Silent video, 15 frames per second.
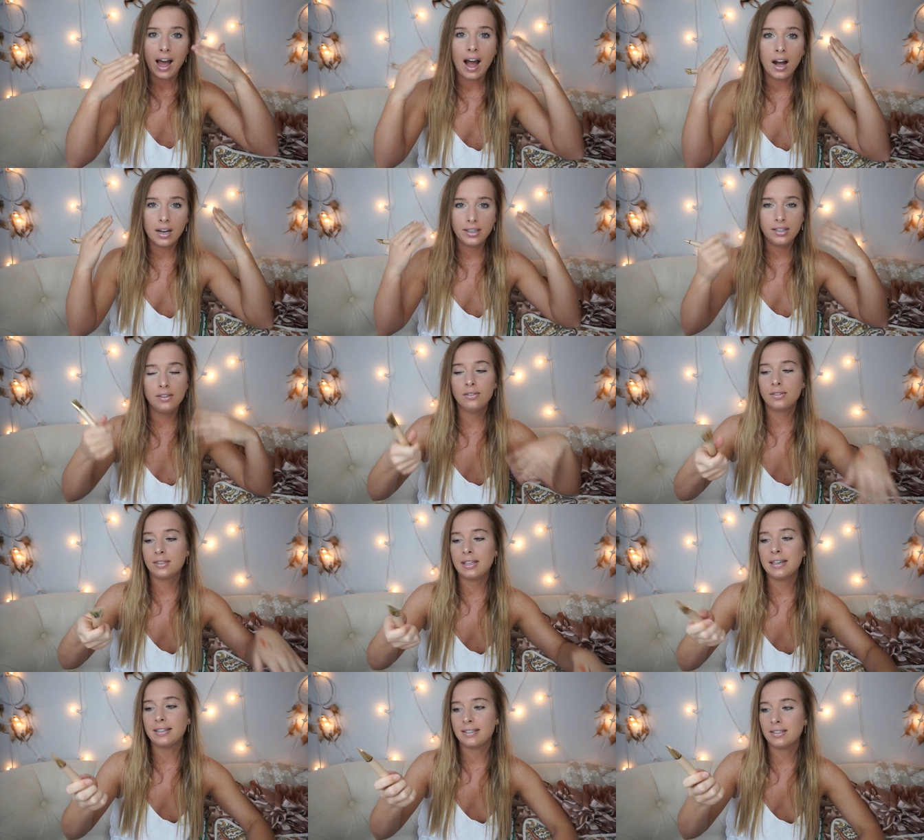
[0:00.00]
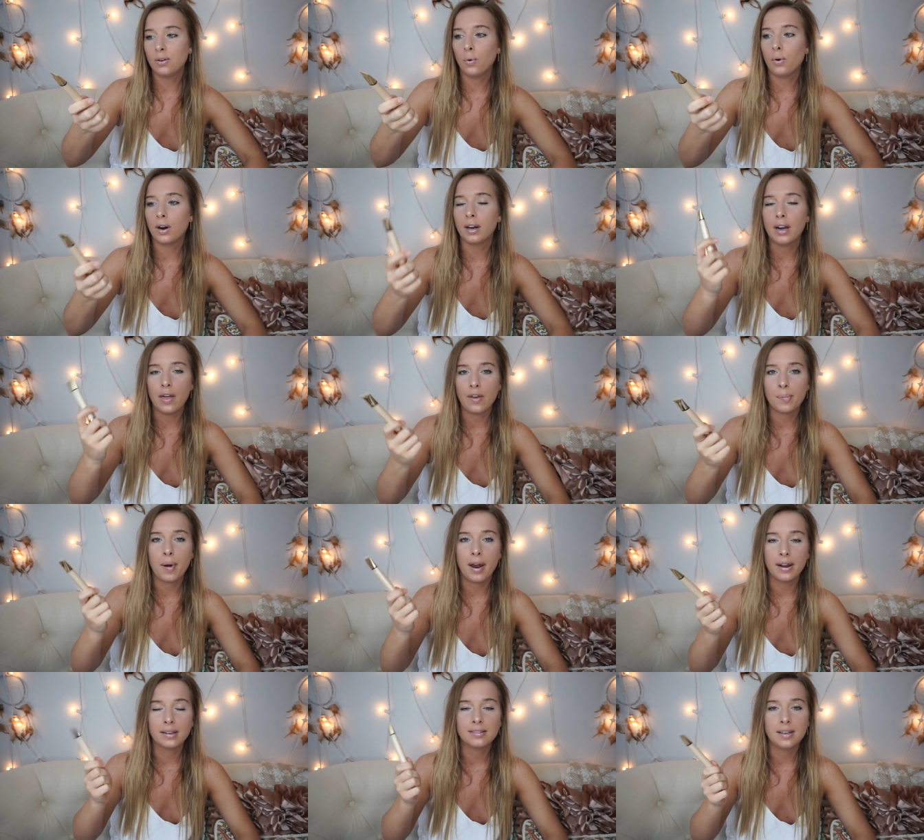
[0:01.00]
I'll use this or another
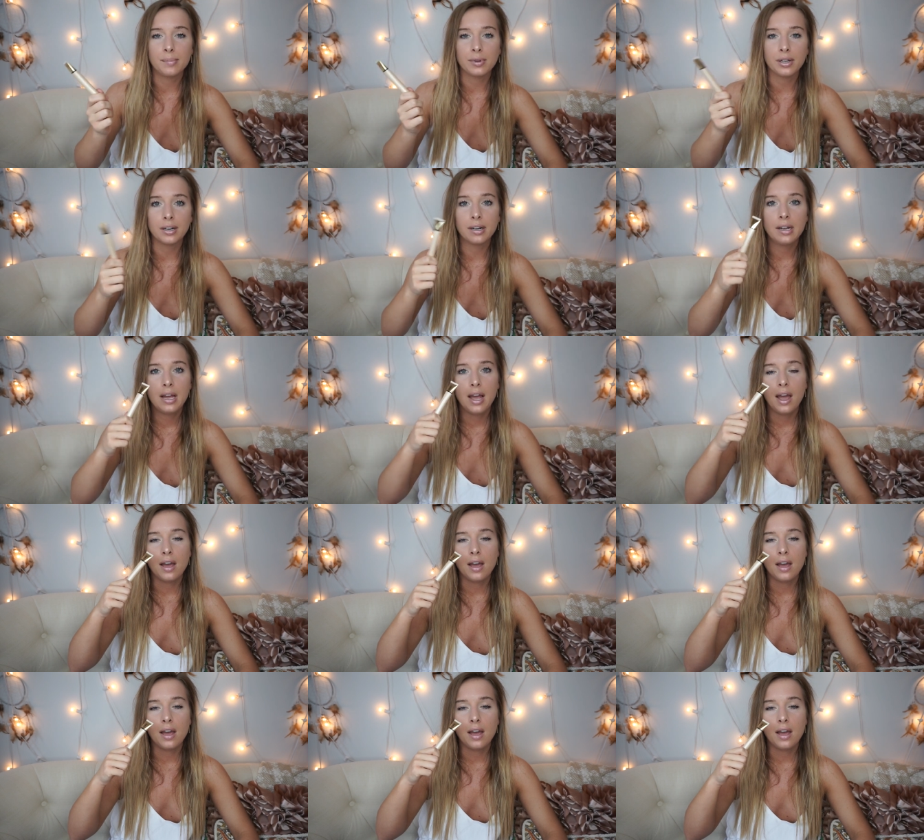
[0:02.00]
product similar